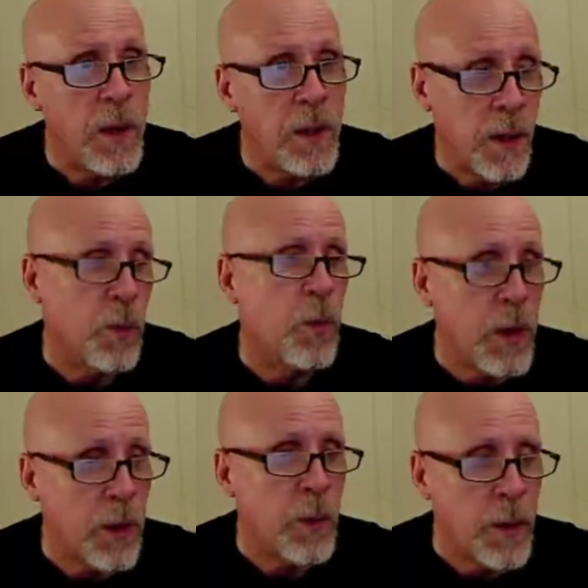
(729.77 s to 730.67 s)
I tell the
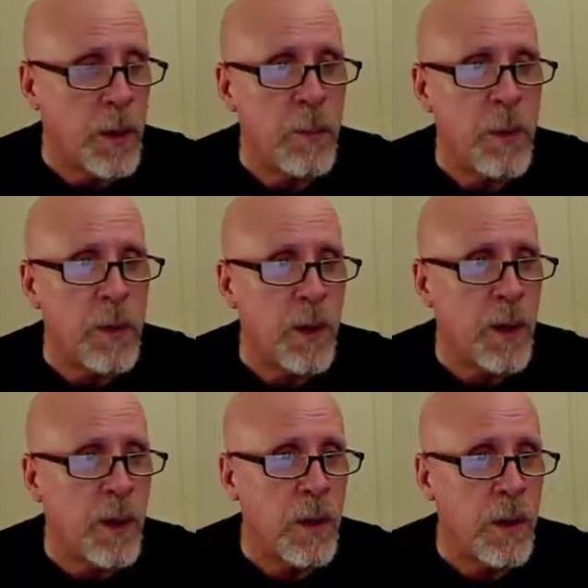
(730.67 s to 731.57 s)
reader what the inputs are.
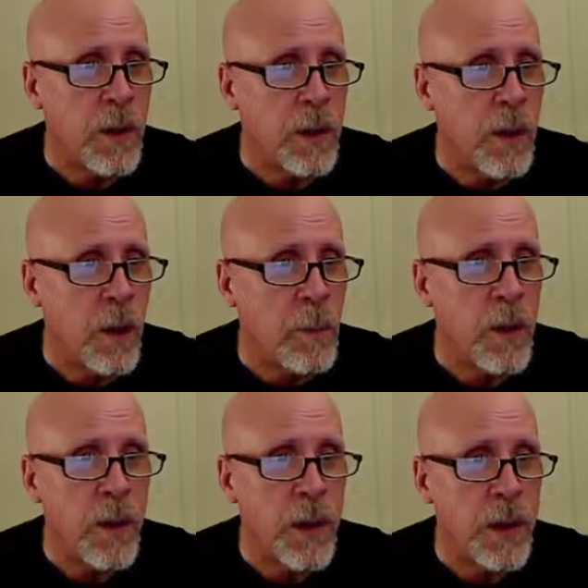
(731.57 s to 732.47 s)
They're a
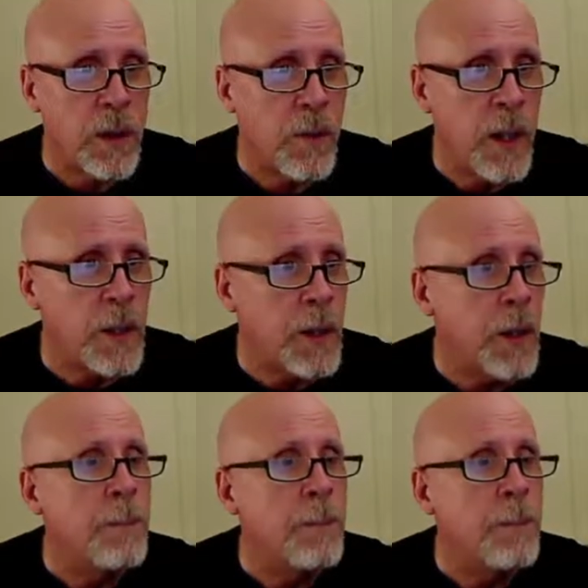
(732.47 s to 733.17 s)
number and a divisor.